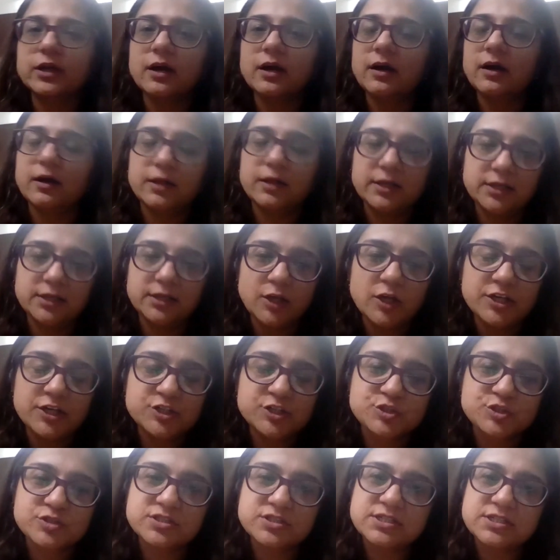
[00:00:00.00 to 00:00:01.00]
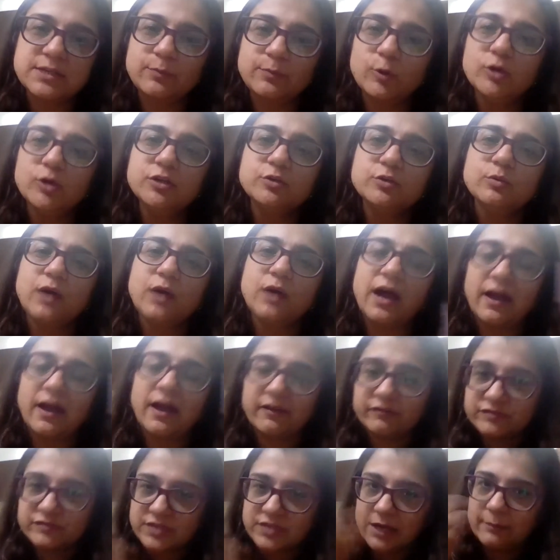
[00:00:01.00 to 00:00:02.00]
in your literacy book, you
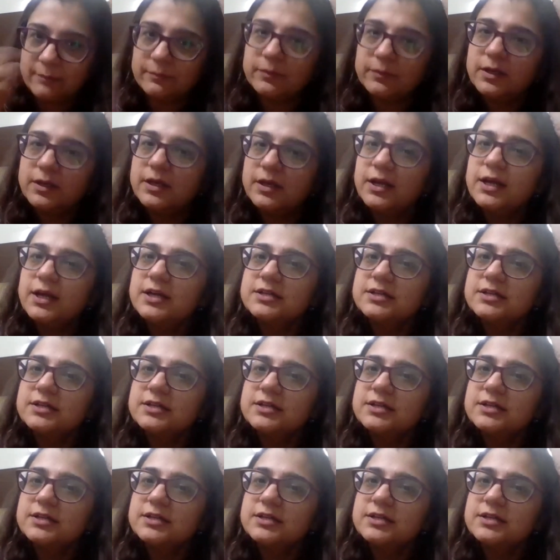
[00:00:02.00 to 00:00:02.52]
have some